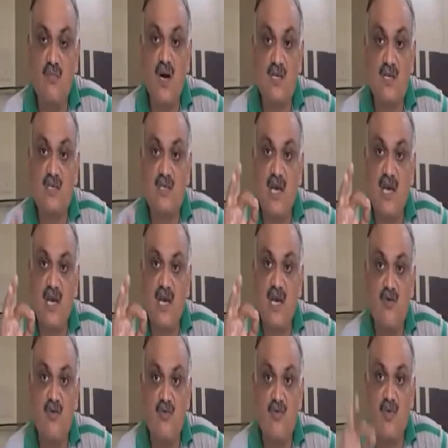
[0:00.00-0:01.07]
you must
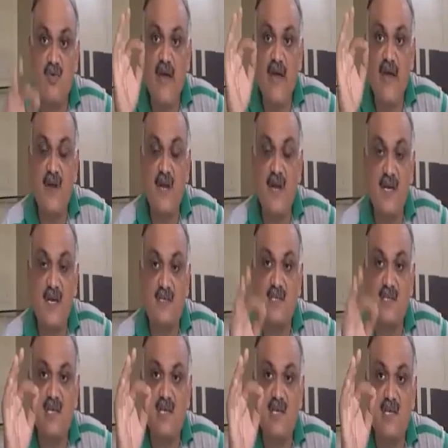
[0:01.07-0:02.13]
have
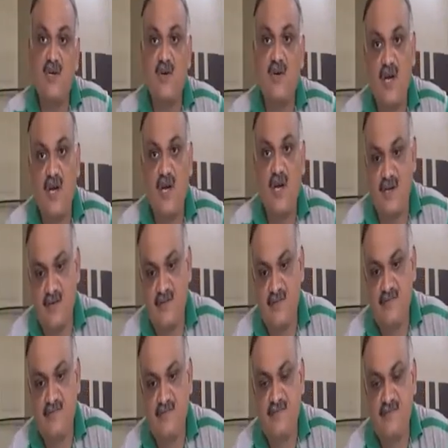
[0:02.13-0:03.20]
evidence in your
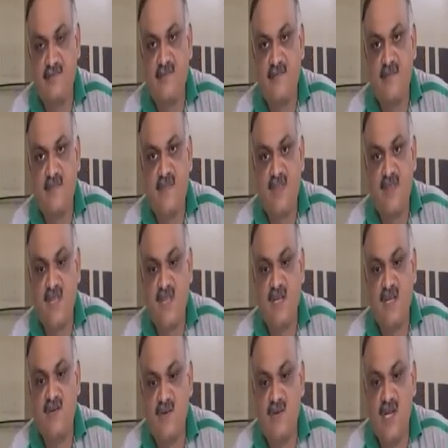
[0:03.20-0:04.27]
hand.
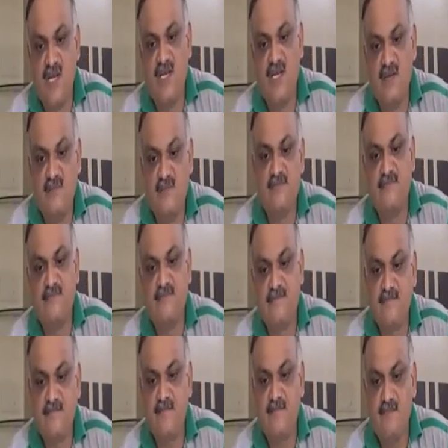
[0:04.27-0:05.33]
Then
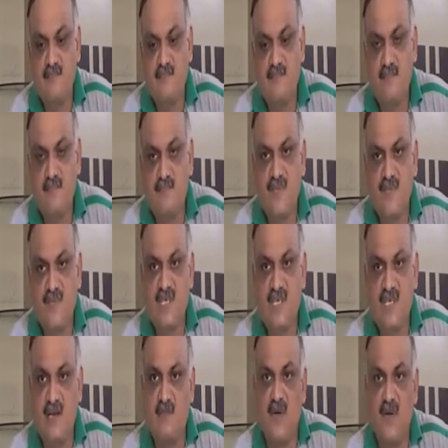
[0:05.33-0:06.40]
only
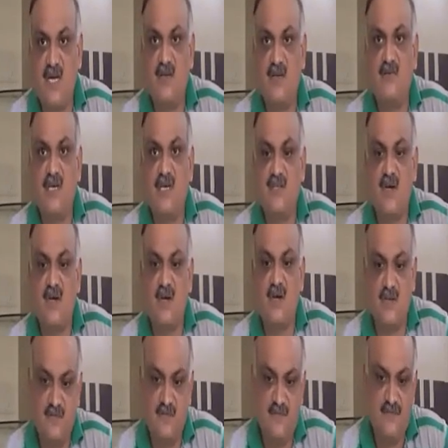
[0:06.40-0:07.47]
prescribe,
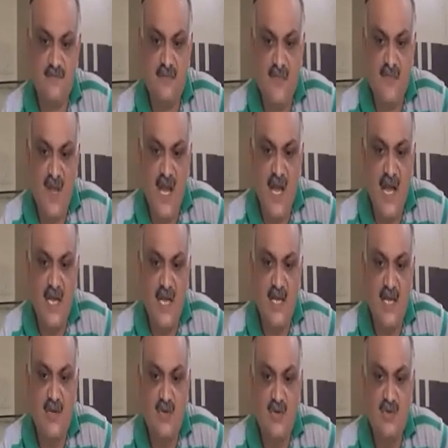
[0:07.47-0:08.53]
otherwise not.
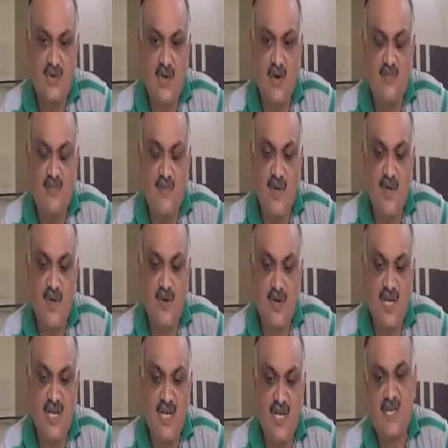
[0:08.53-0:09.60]
Acutes
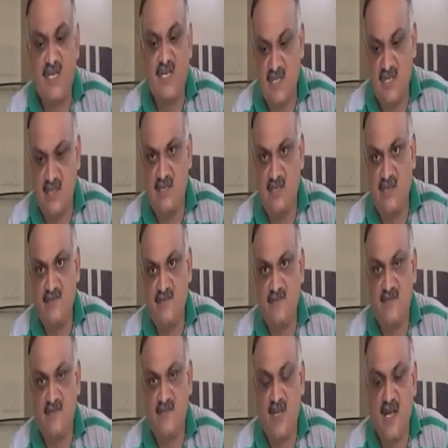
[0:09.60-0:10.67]
of chronic
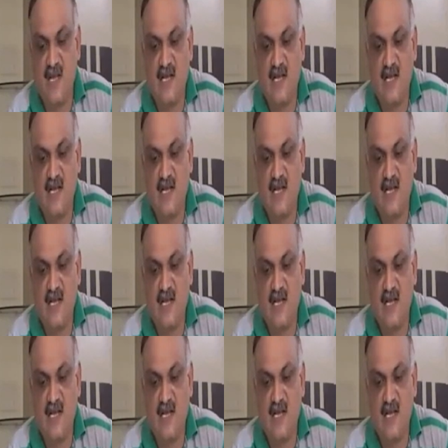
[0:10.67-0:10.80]
disease